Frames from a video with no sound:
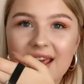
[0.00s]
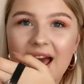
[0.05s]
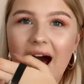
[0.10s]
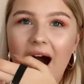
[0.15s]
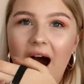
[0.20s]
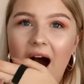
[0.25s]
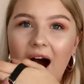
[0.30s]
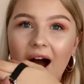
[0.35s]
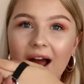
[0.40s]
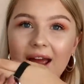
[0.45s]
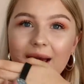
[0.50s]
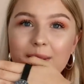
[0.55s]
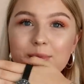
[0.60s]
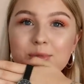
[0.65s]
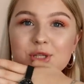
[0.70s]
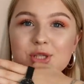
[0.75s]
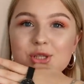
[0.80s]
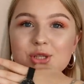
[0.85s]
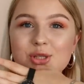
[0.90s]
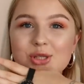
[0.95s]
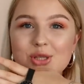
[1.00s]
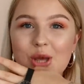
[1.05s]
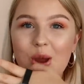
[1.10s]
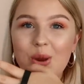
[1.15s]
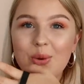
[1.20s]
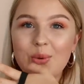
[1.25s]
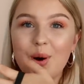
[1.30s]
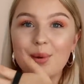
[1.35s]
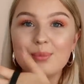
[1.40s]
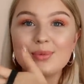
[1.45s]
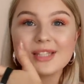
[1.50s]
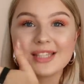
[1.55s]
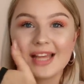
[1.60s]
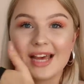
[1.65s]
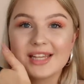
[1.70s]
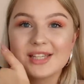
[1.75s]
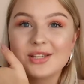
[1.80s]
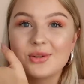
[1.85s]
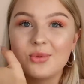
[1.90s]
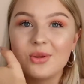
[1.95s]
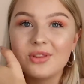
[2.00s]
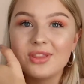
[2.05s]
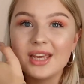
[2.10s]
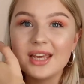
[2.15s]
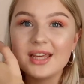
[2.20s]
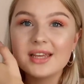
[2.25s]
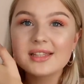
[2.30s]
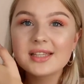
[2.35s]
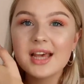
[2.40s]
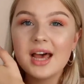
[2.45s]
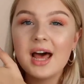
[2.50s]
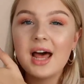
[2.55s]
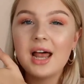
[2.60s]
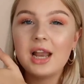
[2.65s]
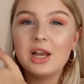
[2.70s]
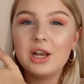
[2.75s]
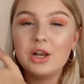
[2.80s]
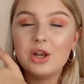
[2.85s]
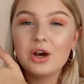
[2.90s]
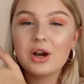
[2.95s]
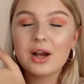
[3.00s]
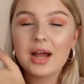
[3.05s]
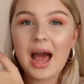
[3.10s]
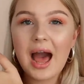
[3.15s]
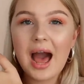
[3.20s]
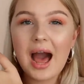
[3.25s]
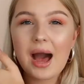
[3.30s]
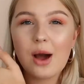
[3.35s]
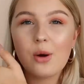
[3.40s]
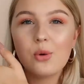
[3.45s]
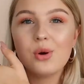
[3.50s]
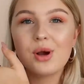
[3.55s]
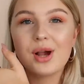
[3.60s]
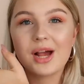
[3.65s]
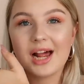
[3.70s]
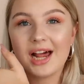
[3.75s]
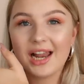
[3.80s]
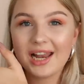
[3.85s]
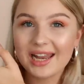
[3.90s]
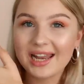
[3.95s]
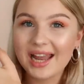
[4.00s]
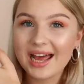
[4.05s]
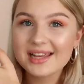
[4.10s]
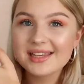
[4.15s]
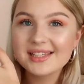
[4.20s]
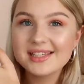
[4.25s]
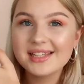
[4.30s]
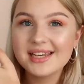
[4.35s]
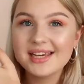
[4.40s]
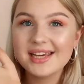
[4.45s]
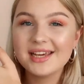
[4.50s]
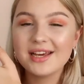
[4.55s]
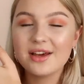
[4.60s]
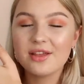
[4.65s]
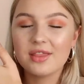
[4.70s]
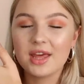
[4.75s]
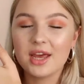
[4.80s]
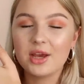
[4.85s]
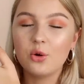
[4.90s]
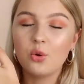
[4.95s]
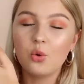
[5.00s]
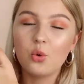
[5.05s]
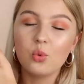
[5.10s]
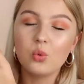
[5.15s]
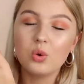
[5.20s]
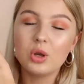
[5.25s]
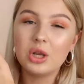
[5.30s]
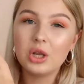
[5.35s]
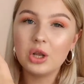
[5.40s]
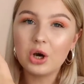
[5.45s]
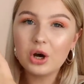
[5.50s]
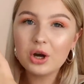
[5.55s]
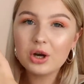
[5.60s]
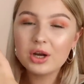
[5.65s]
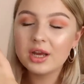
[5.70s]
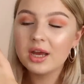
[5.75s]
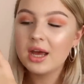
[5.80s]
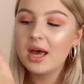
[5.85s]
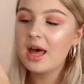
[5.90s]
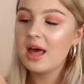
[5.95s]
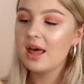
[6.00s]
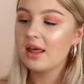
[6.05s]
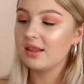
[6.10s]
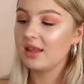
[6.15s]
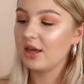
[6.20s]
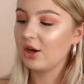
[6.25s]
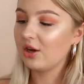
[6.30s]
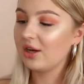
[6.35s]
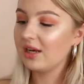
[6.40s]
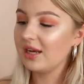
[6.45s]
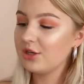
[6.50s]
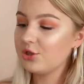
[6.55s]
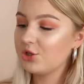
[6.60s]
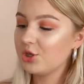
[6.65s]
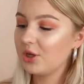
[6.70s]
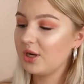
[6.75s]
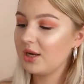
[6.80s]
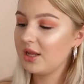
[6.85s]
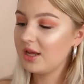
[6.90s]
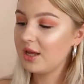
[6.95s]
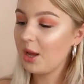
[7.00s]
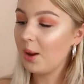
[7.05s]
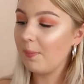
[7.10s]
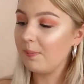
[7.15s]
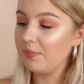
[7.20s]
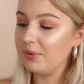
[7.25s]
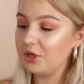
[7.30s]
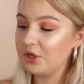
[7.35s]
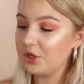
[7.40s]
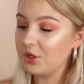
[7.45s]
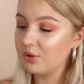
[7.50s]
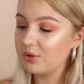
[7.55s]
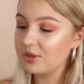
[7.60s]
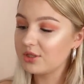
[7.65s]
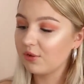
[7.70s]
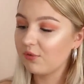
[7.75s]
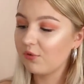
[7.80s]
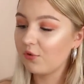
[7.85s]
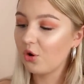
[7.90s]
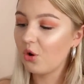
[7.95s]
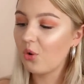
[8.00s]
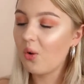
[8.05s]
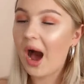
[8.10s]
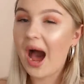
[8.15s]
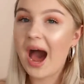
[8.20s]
yeah, I am so obsessed with these. Look how classy they all look. They are literally beautiful.